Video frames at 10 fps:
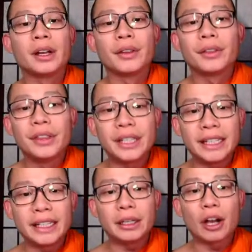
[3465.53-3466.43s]

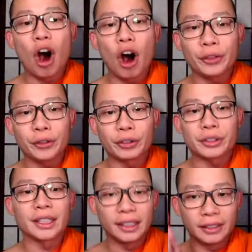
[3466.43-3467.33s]
The
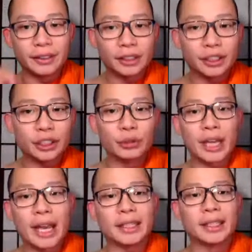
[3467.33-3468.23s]
authors live in the
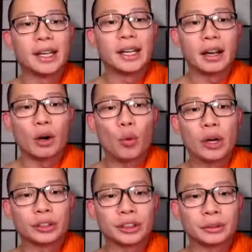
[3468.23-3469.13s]
UK,
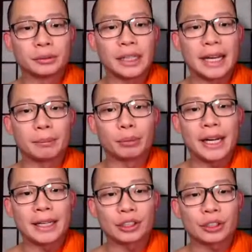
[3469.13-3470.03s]
Wilson and
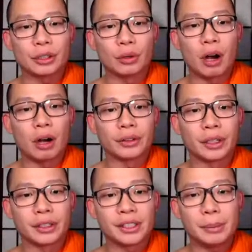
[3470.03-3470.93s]
Branch, on
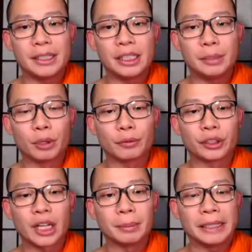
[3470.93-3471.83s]
the CBT book for
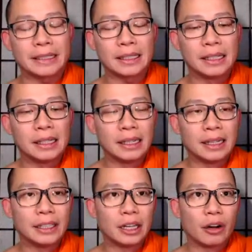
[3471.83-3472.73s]
dummies,
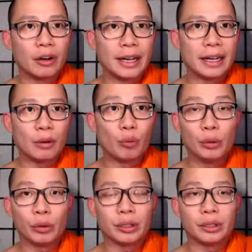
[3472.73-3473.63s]
and we
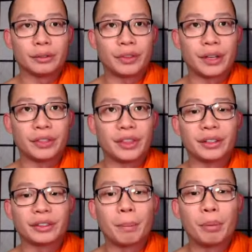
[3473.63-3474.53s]
were
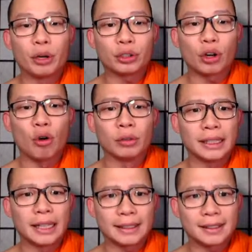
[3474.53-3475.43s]
the books are only
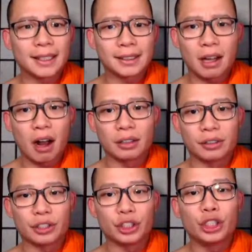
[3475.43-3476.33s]
like
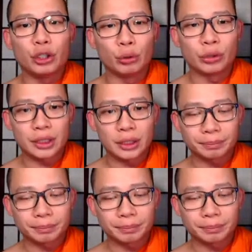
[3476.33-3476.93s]
$6 used.